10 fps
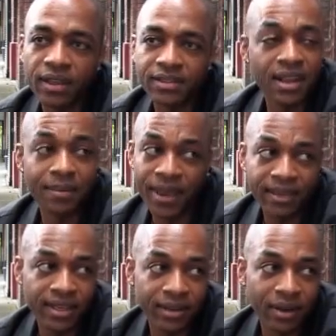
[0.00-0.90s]
that's not a
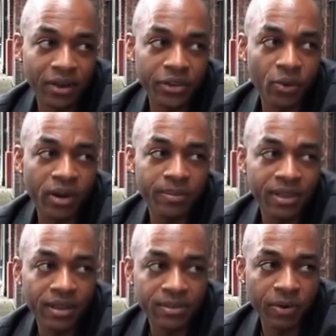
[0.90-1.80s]
bad thing at all. You want to
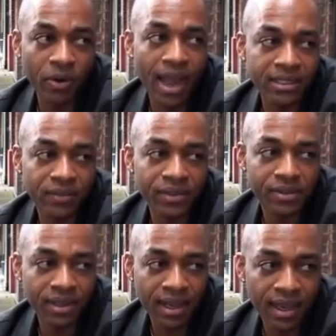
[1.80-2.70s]
be as proactive
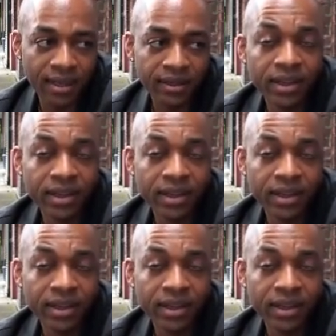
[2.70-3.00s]
as you can.